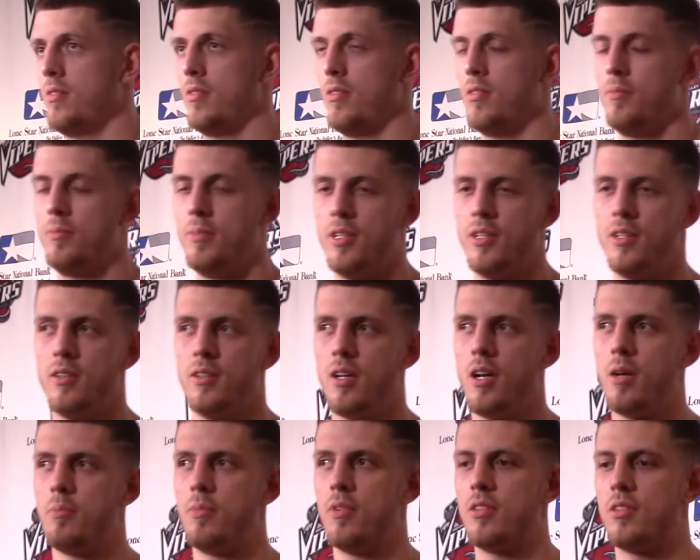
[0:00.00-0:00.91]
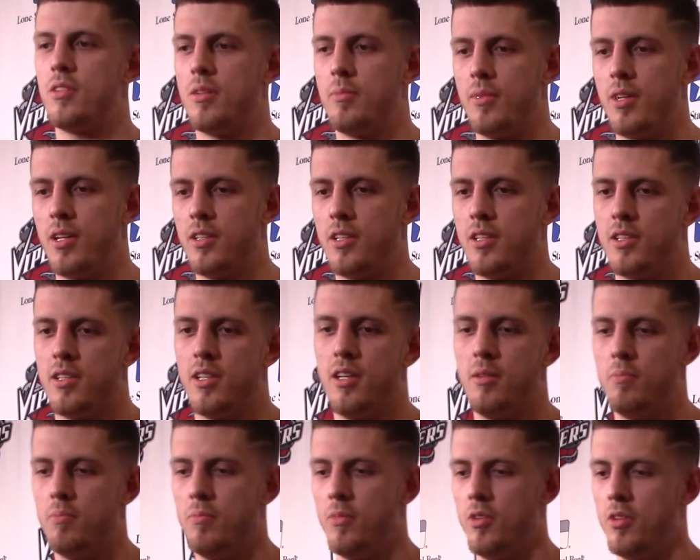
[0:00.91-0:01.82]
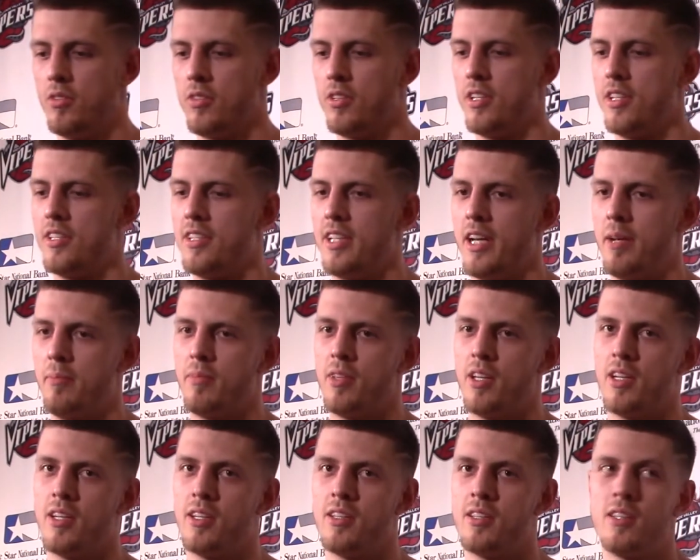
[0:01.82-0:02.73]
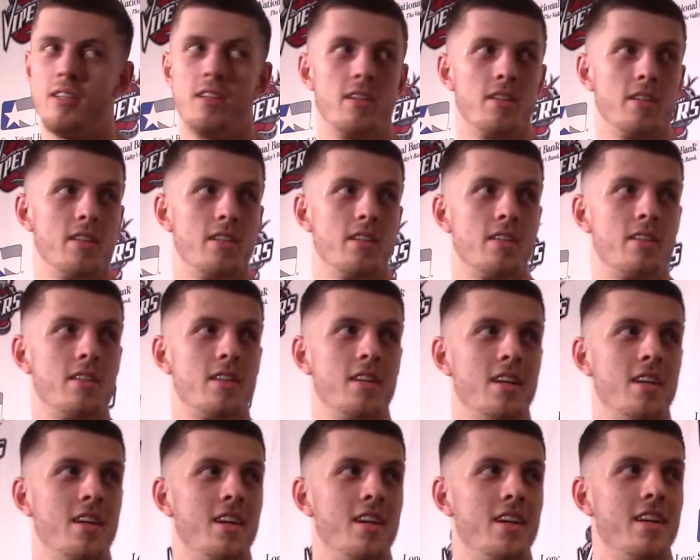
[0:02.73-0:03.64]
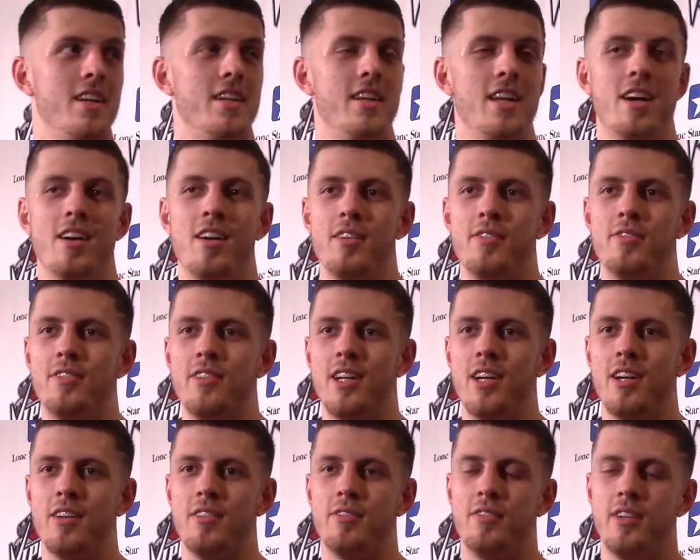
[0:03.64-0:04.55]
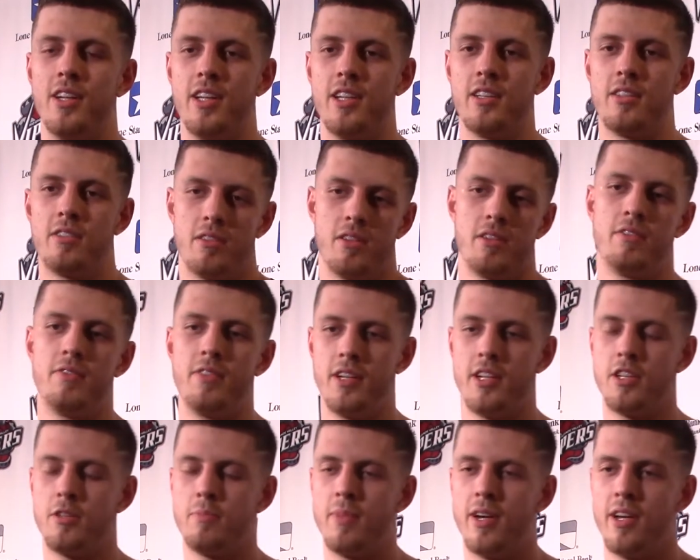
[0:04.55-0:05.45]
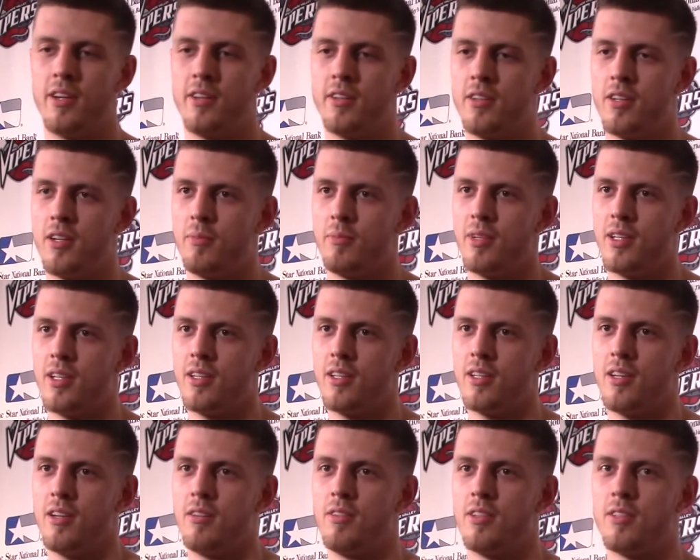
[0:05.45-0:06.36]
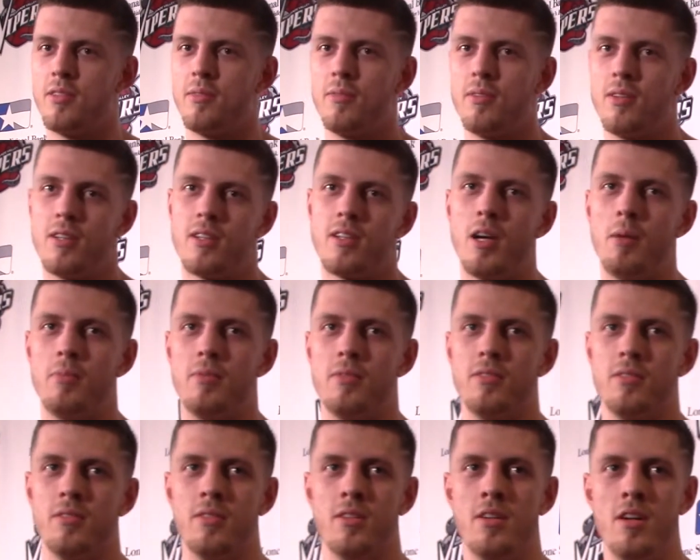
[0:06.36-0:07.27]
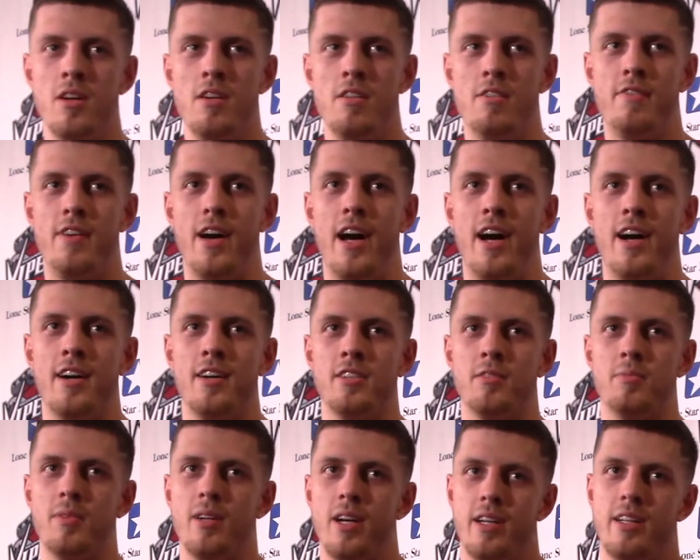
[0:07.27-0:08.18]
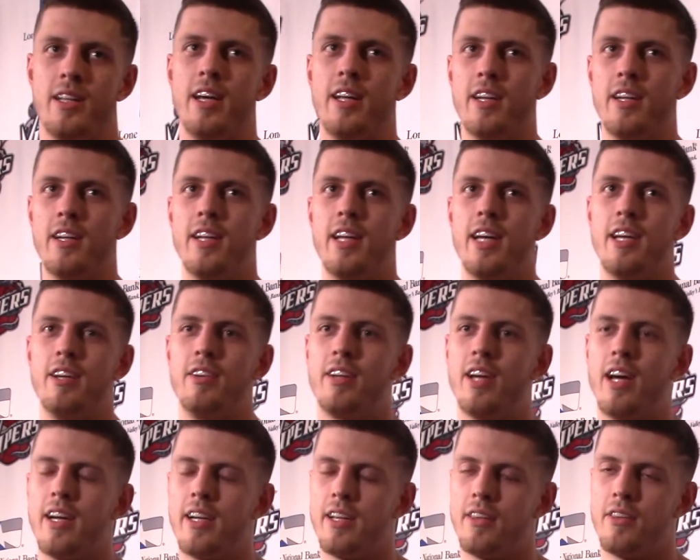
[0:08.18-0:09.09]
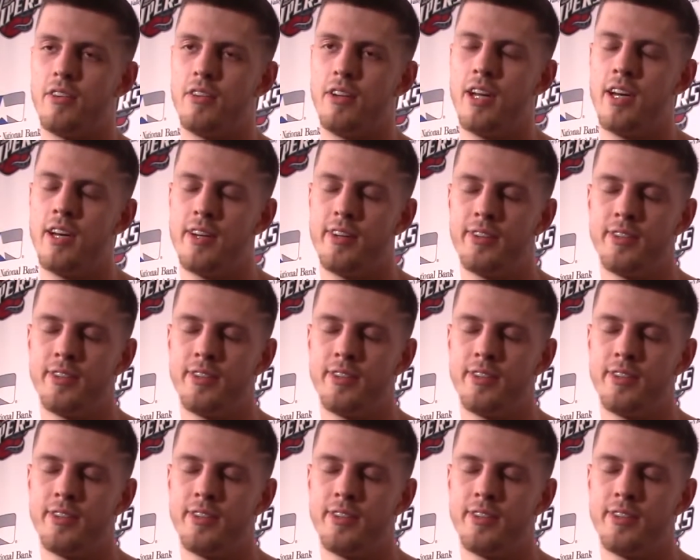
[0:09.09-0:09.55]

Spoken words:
I mean, not much. I mean, I just did mostly the same thing. Just now I finished, just finished better. I mean, it was a couple fouls, but at the end of the day, you got to get through that.